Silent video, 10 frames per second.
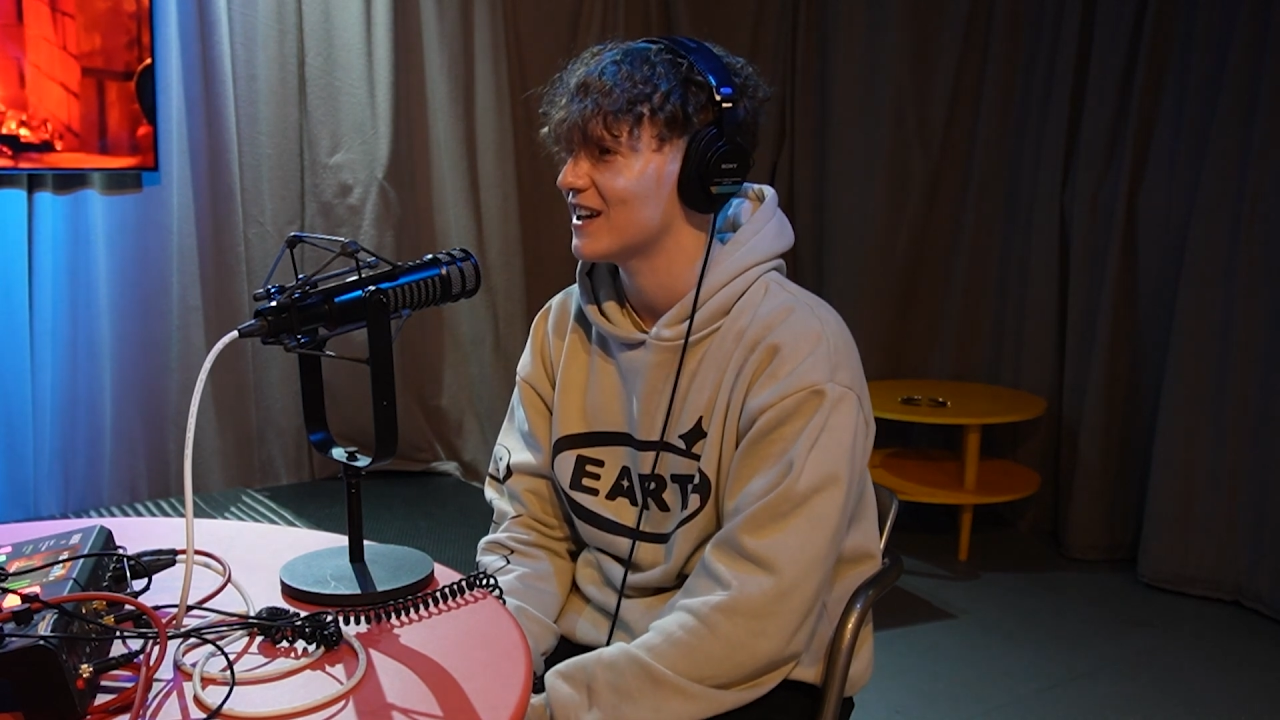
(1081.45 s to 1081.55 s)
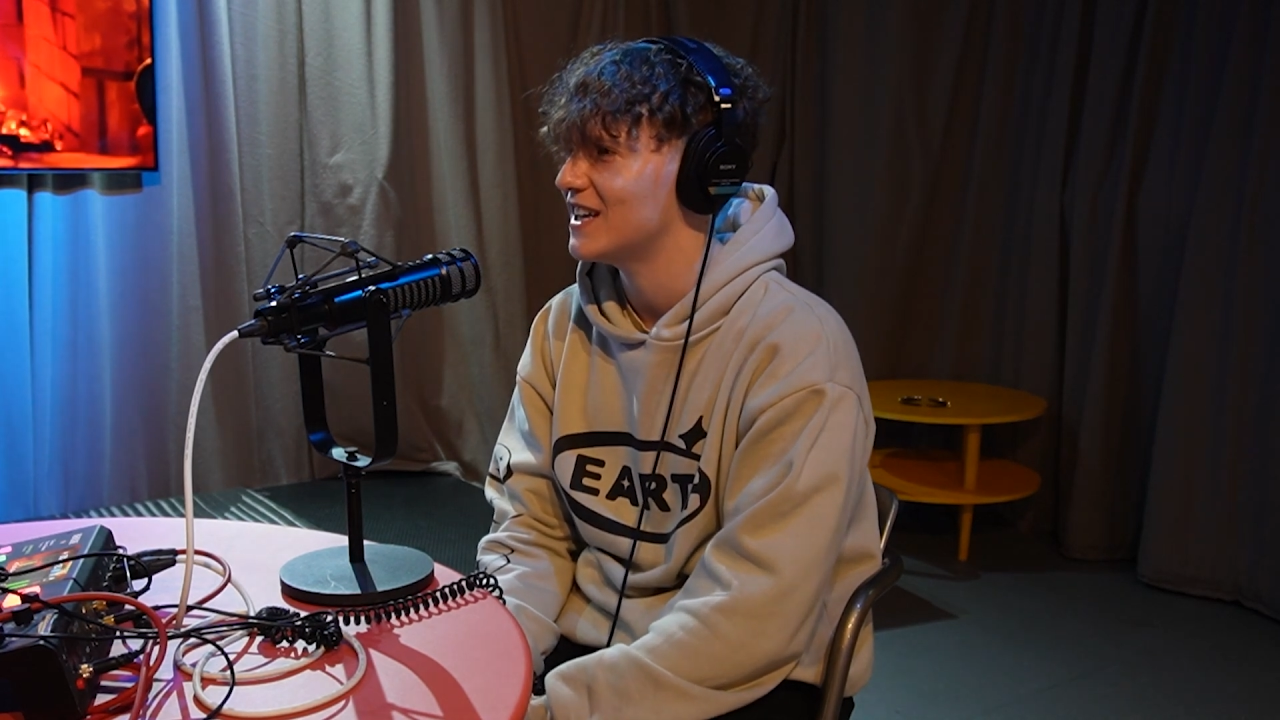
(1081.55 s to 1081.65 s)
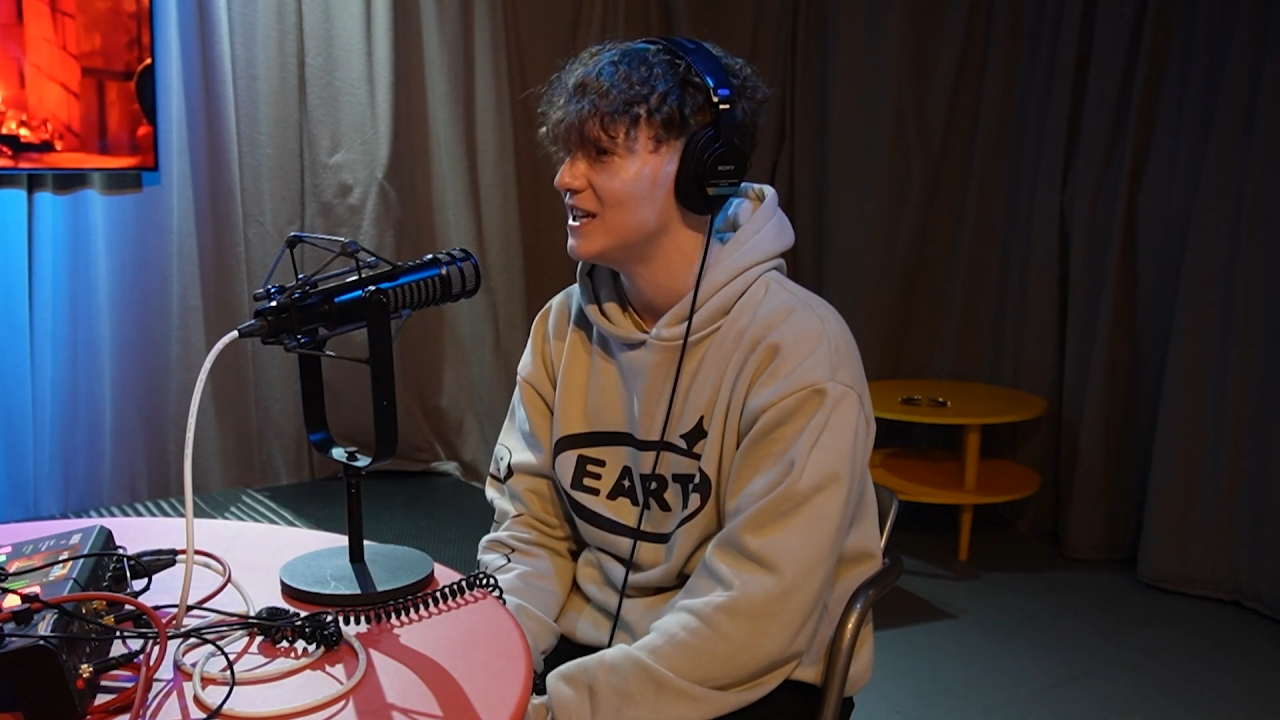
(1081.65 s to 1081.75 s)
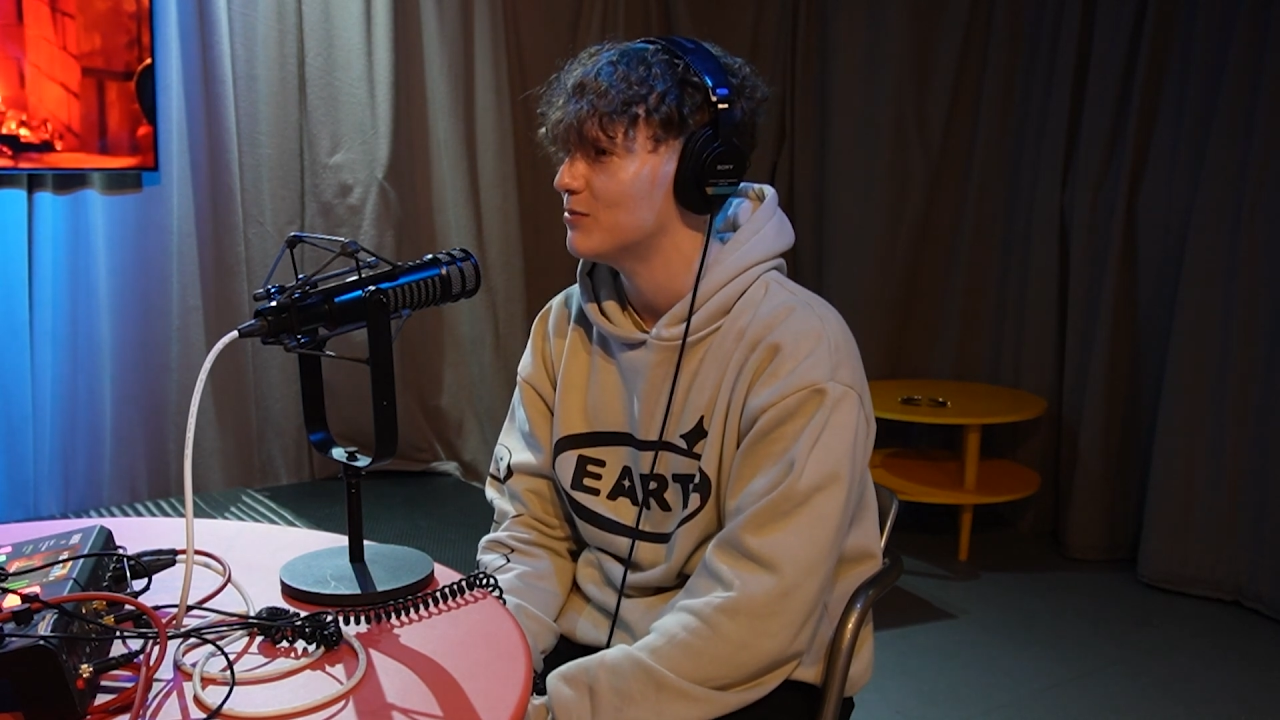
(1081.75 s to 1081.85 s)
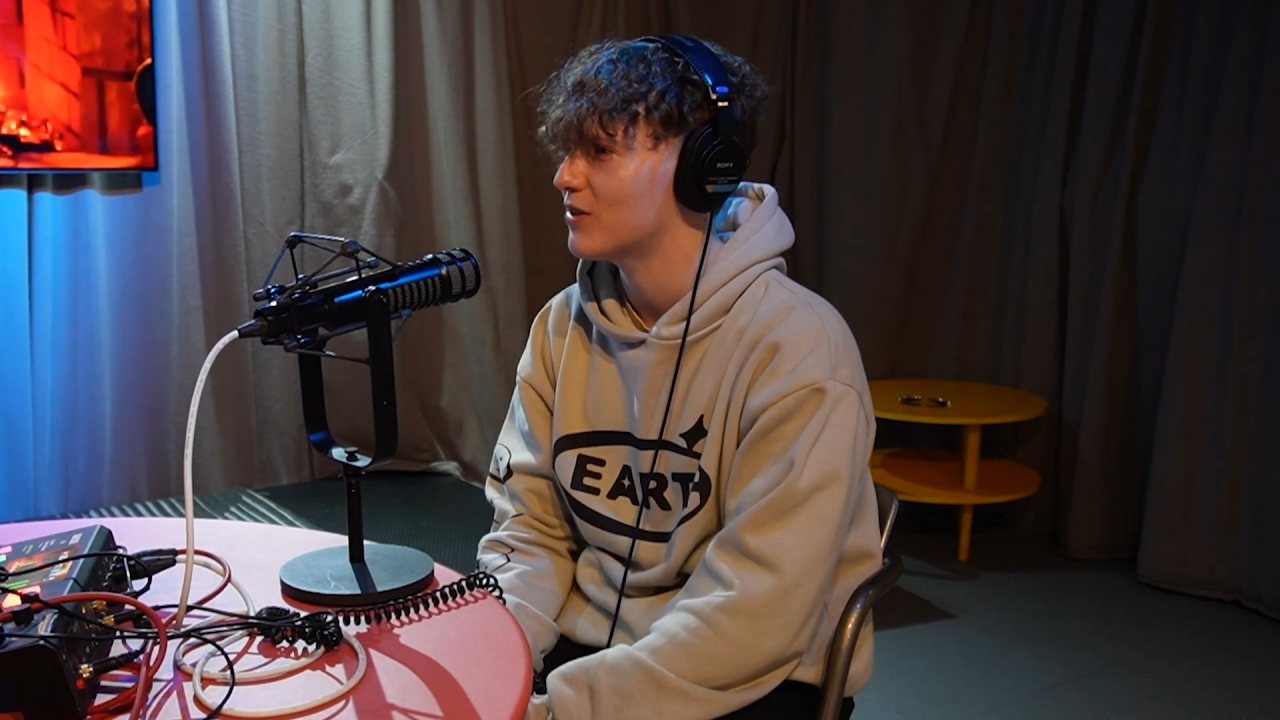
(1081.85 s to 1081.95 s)
a
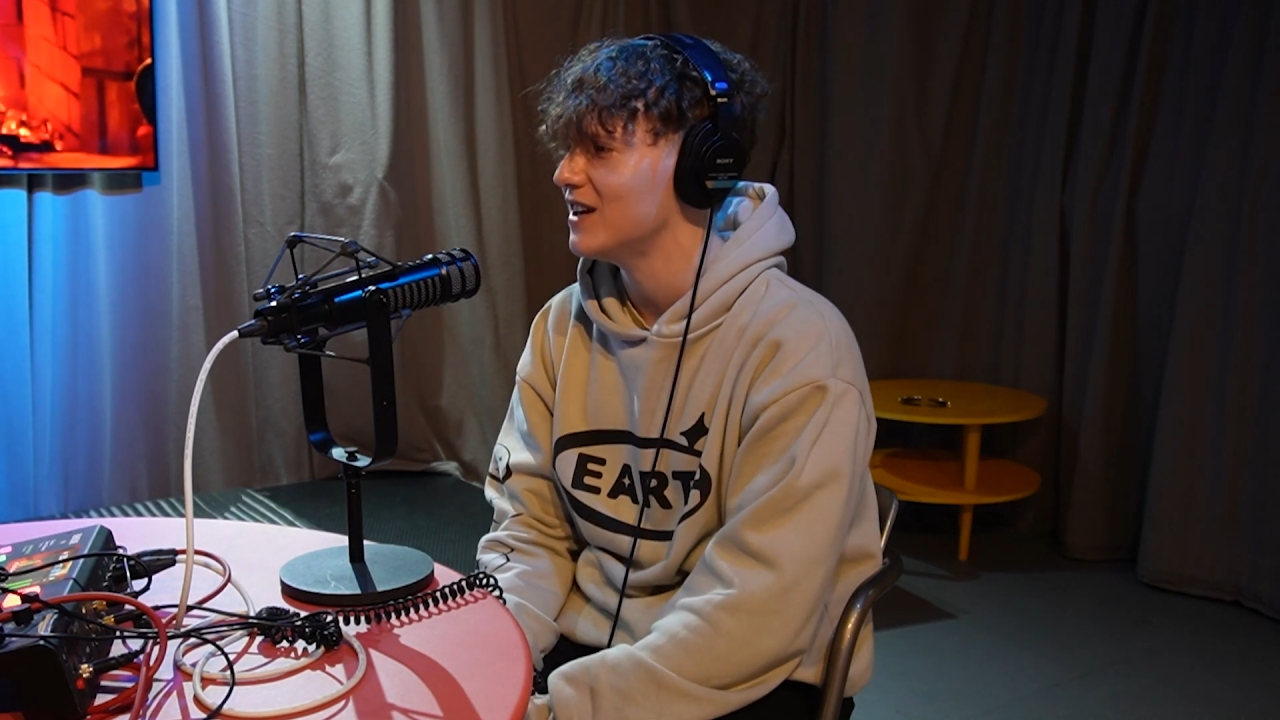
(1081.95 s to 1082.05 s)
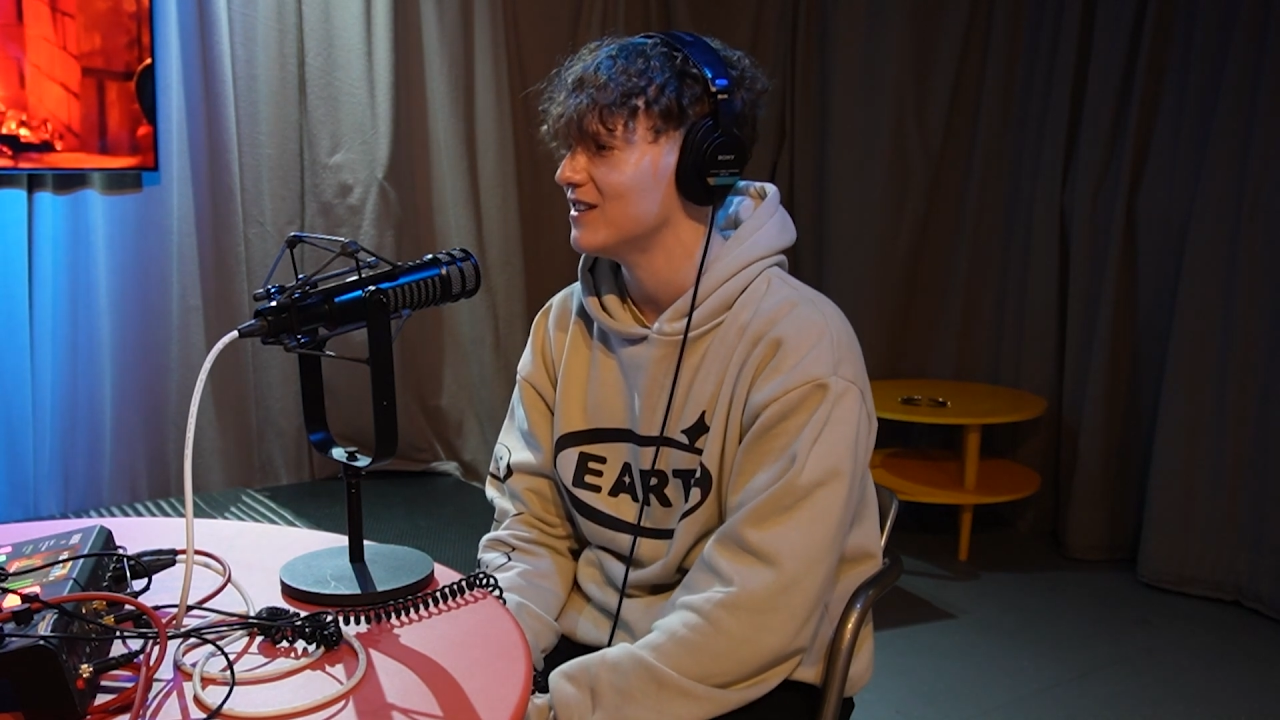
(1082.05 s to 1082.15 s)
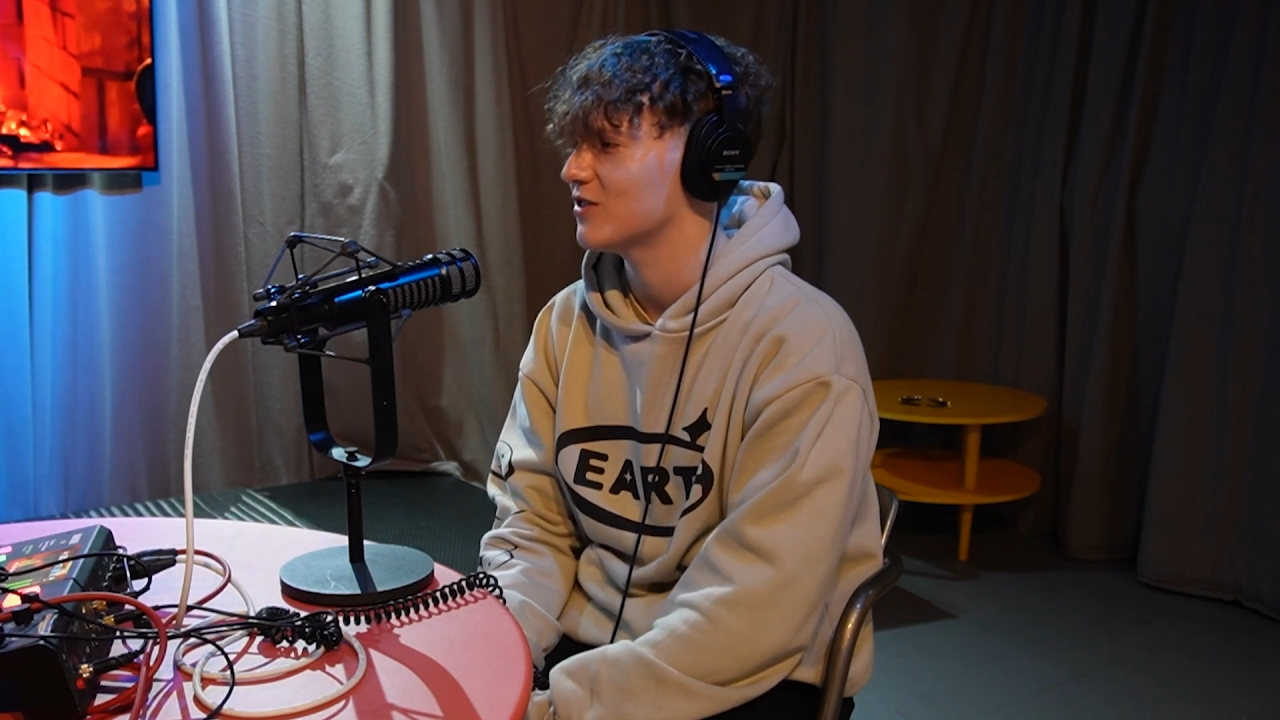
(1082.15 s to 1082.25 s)
heat press.